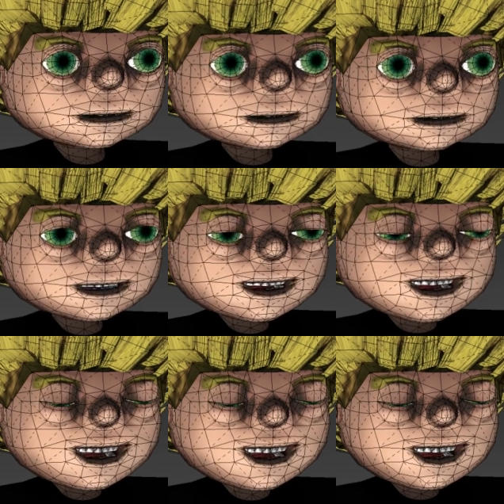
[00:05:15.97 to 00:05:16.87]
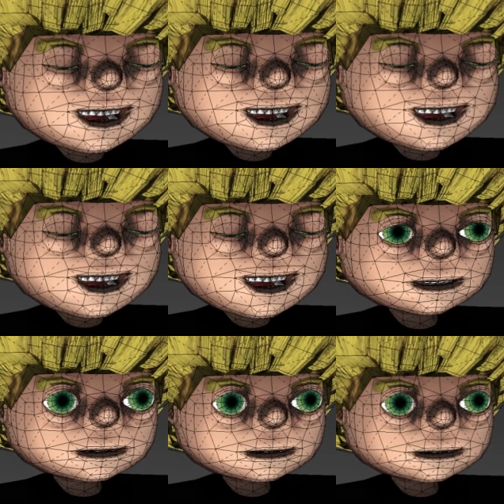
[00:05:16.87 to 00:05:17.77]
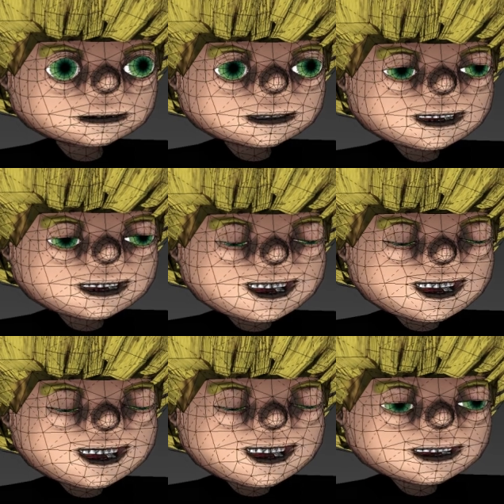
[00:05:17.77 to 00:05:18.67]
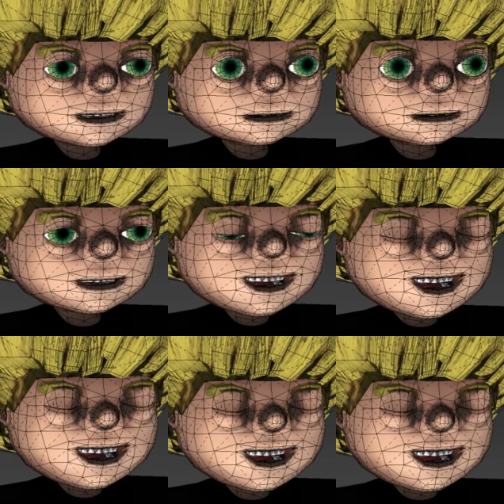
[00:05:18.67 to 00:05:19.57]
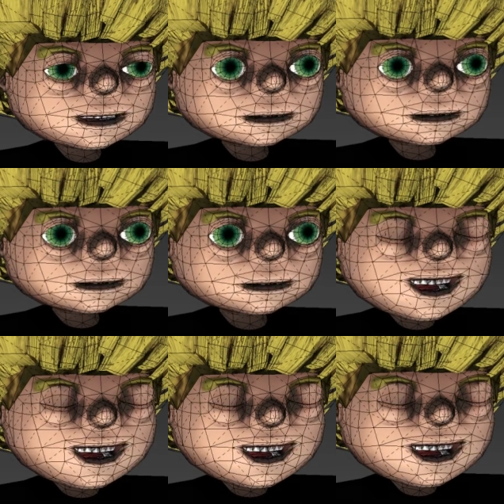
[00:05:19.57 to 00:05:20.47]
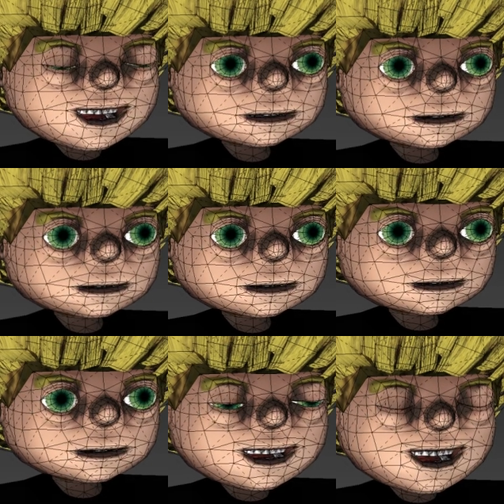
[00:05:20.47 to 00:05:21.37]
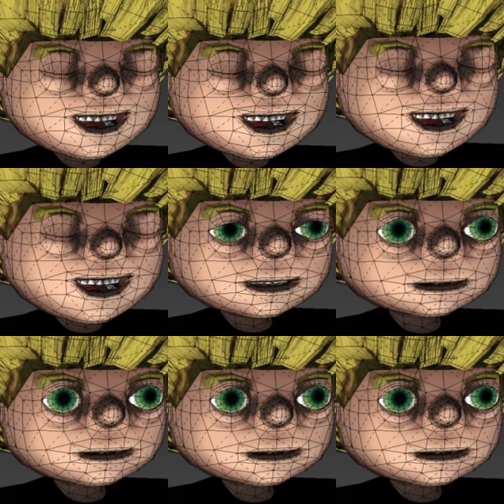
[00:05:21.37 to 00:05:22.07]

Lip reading: So it's a little bit tricky, you might have to do it a few times before it does it, but it will eventually work.